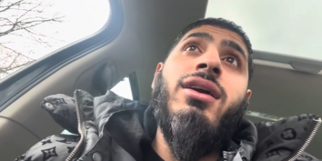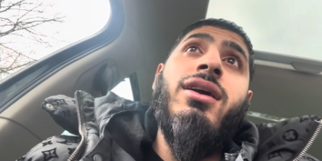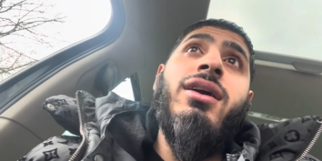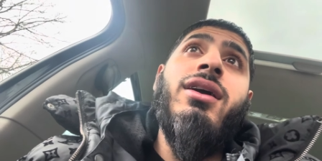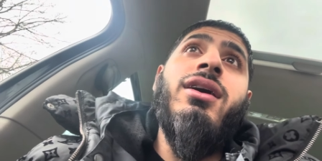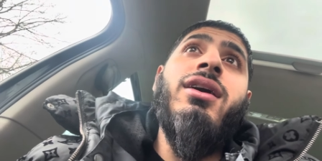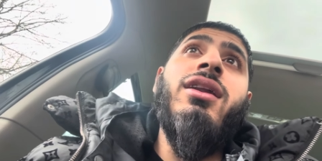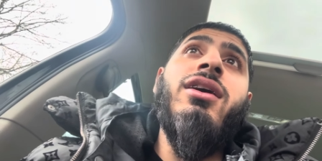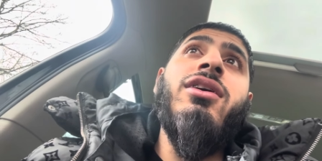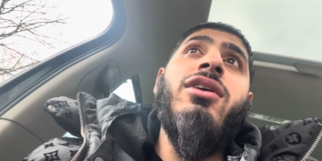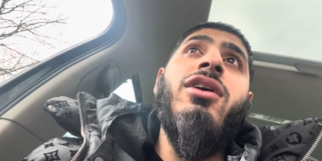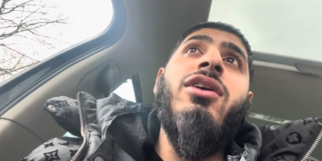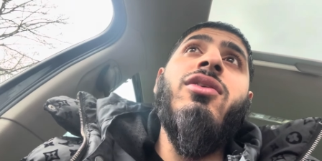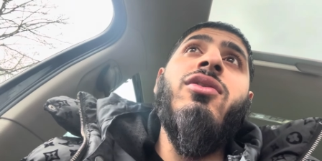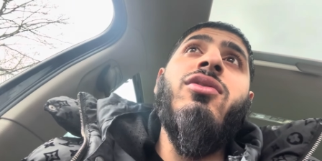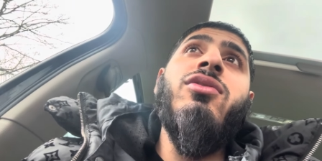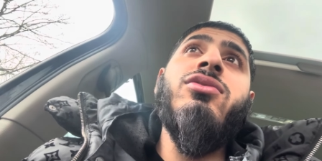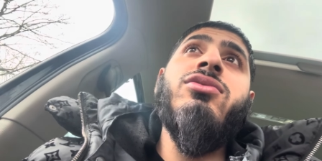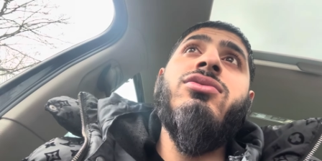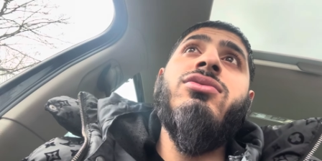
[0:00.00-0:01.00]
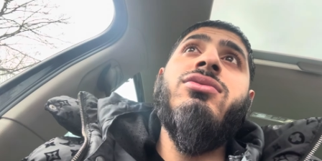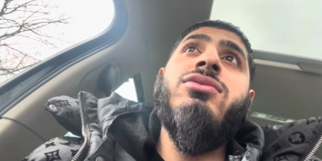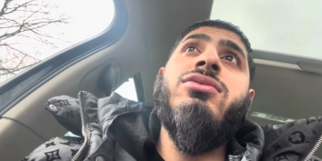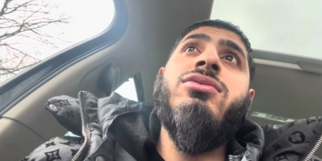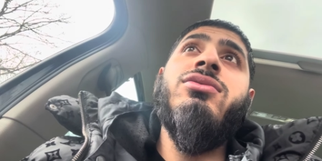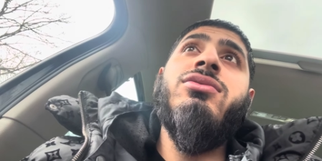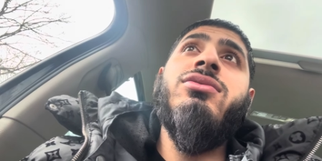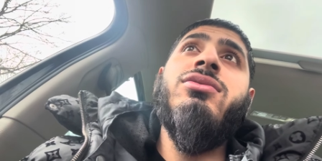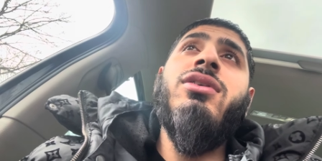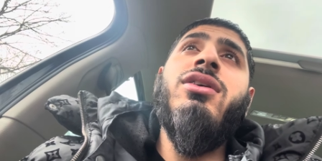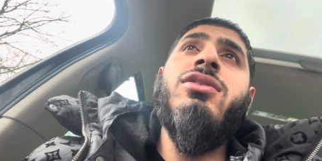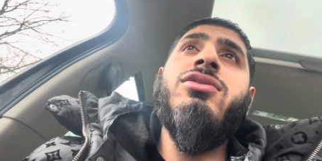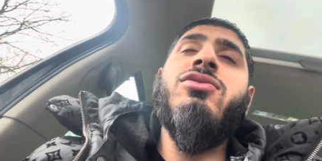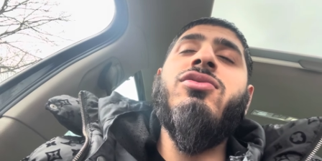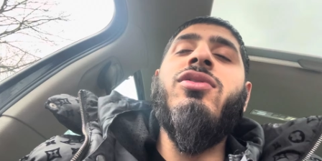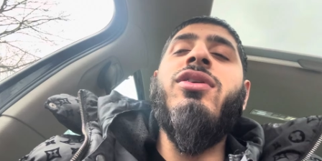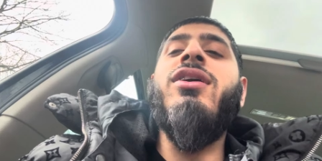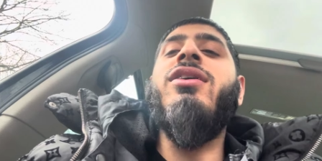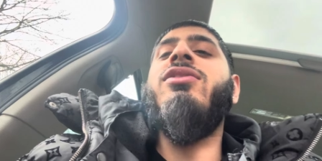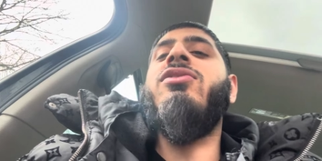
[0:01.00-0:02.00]
And I gotta go, not
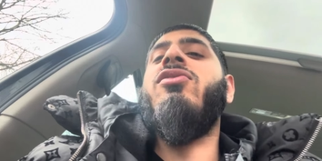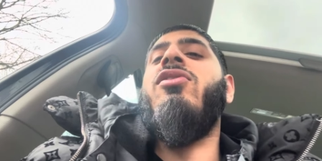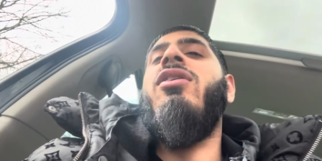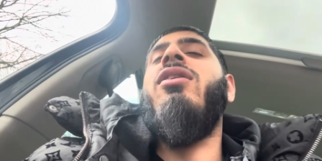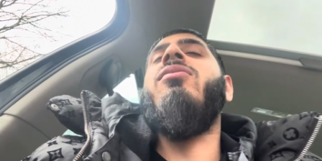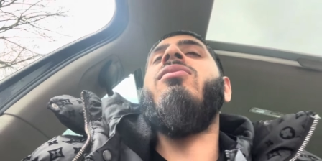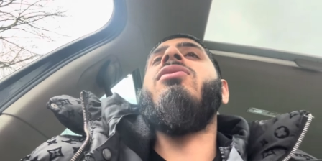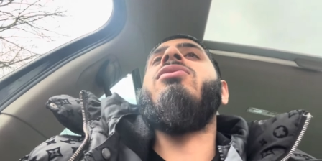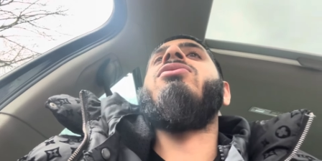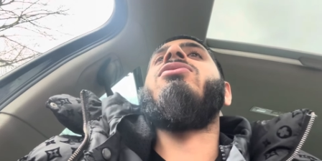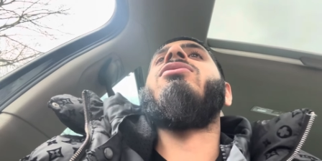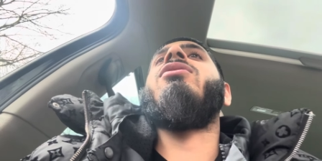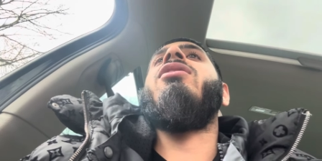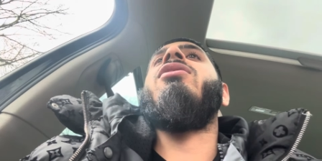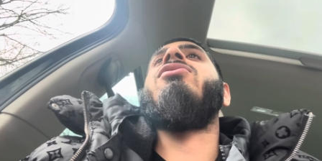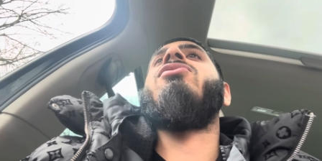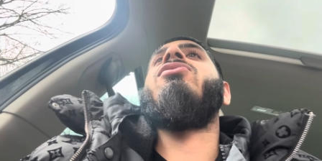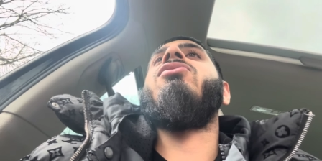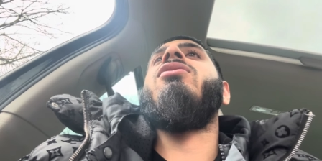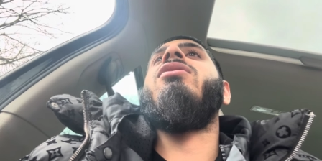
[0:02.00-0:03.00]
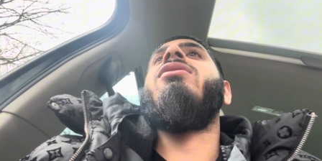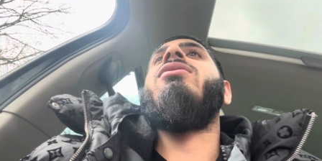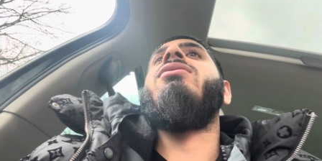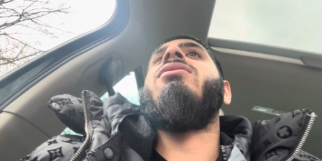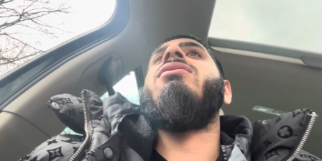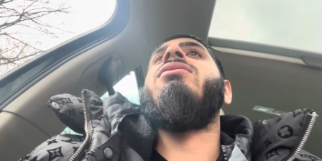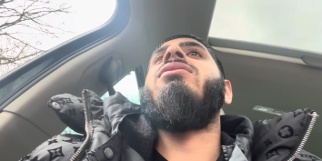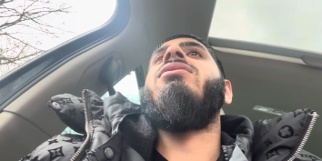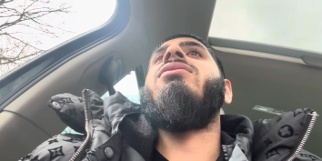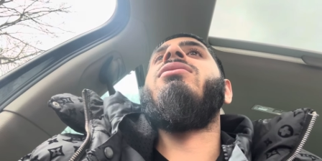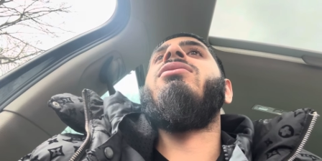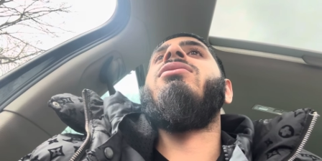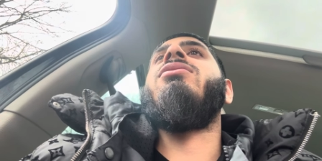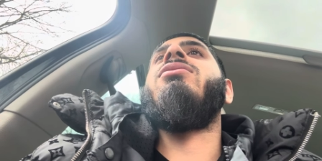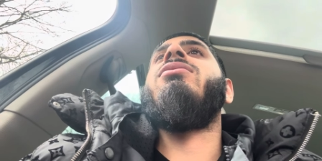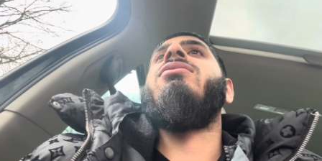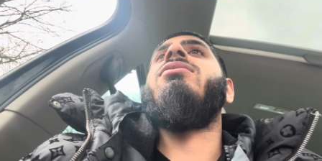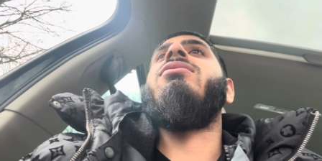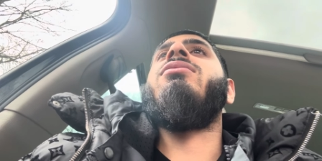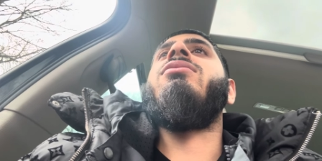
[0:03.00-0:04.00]
so at his car, but just gotta show out.
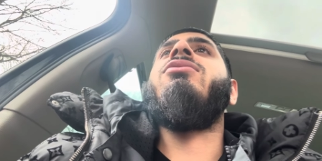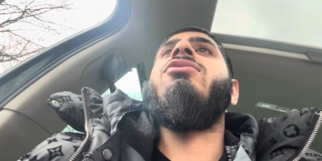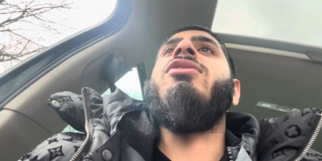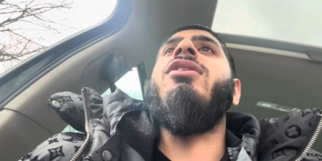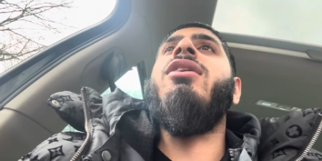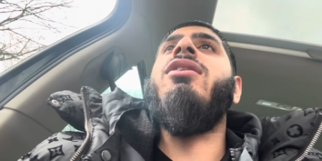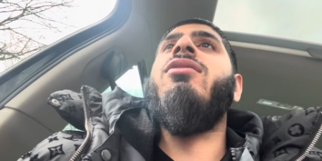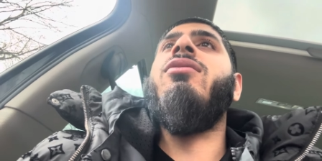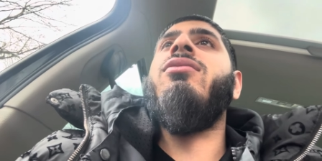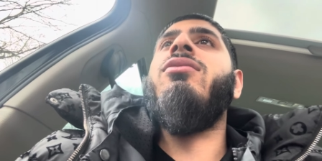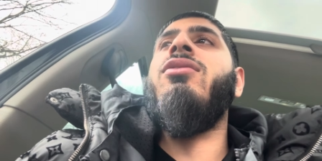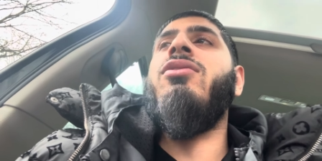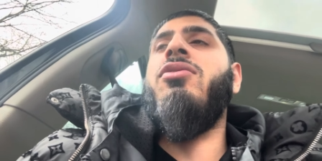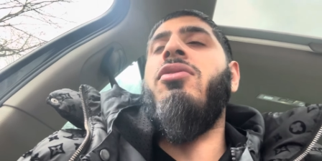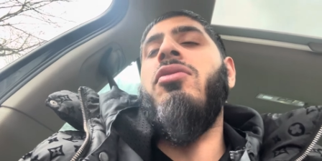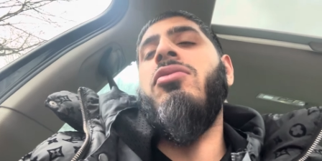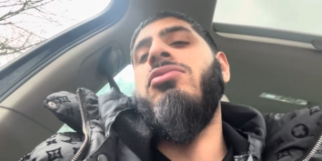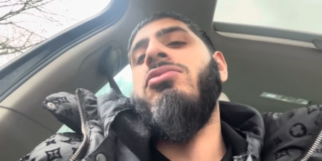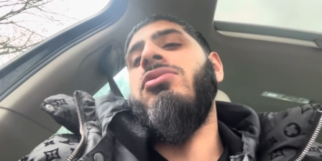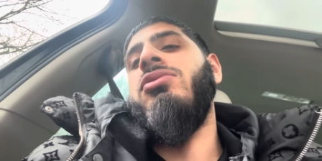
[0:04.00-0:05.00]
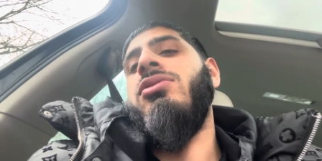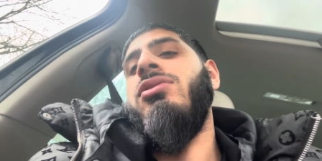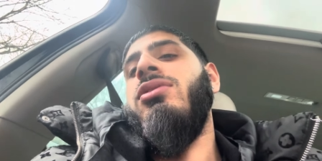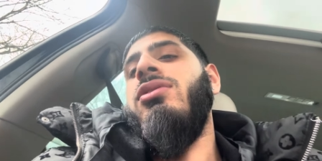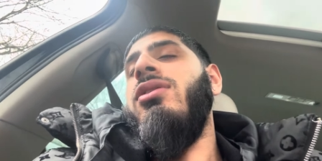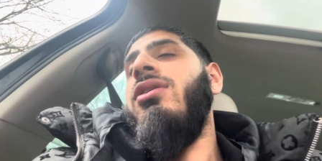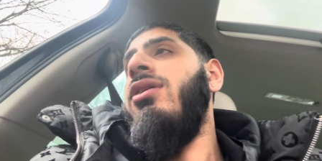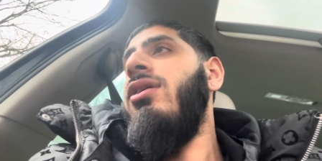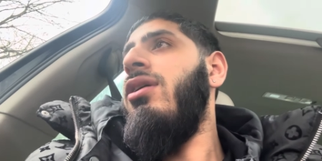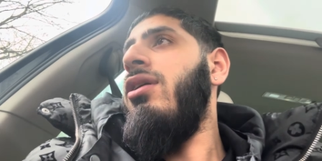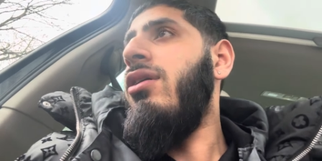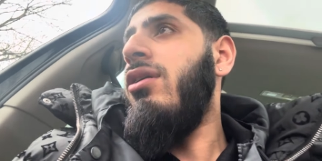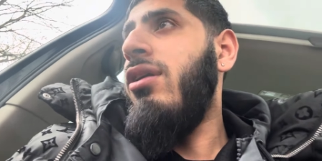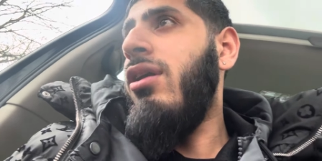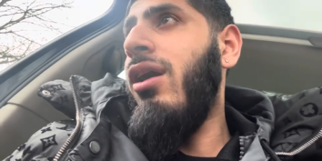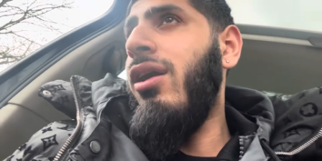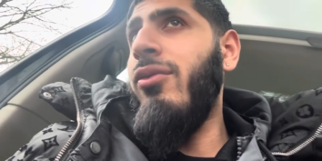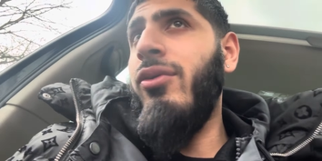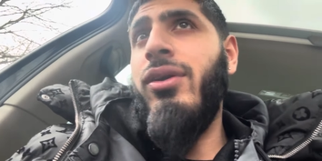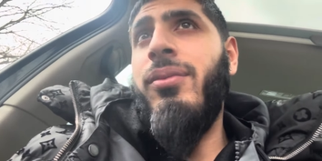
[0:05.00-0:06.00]
Just check the codes
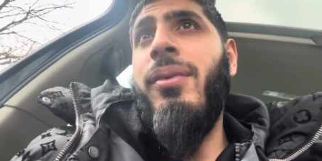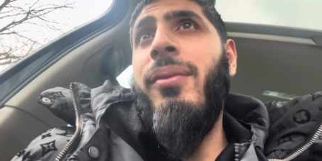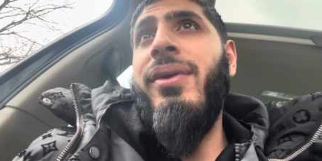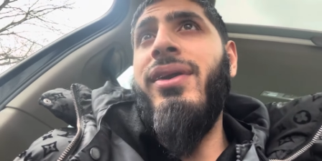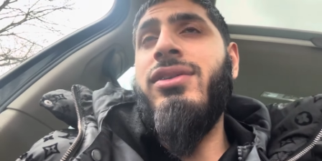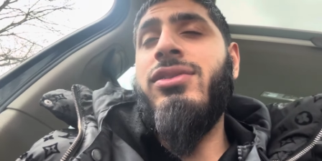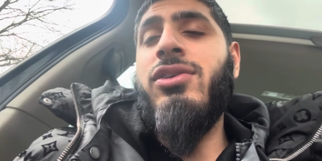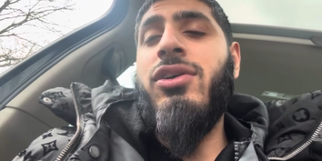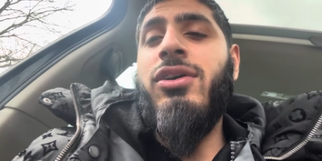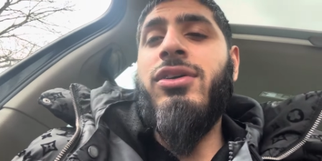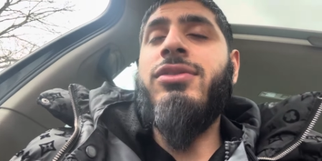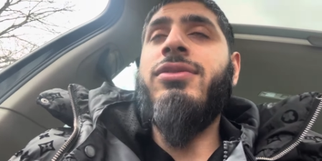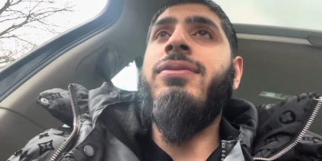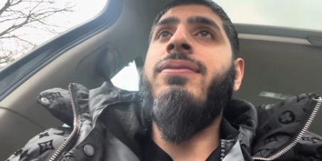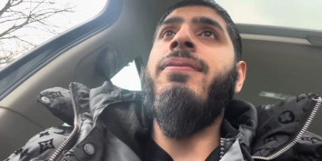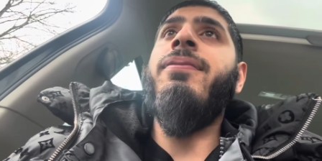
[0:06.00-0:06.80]
on one of my mate's cars.